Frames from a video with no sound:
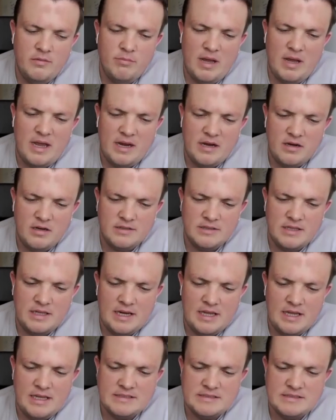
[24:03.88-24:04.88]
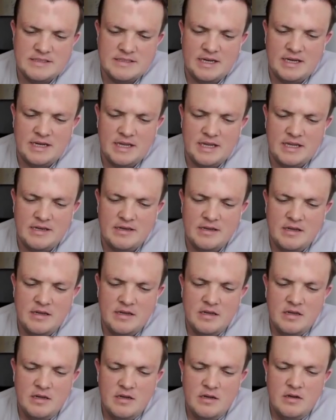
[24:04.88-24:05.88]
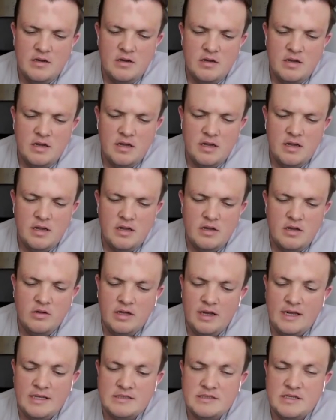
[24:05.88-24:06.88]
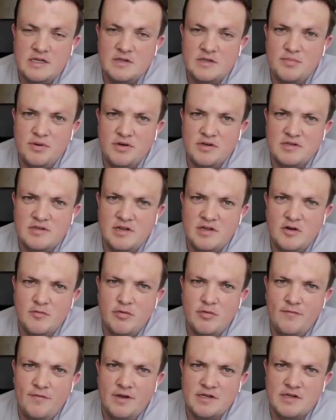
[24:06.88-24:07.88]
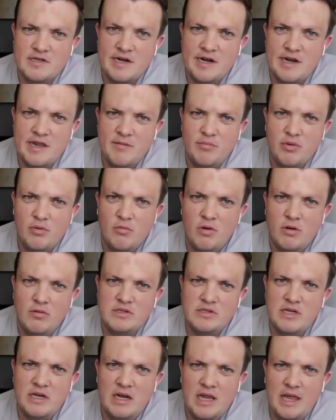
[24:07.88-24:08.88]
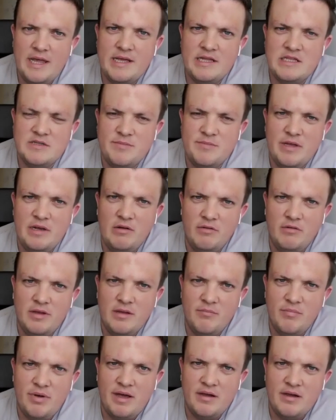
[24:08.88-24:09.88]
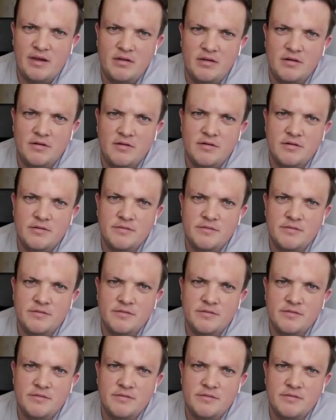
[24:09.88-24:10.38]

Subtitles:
back on the last decade. You can answer this personally or professionally, but what would you like to be looking back on?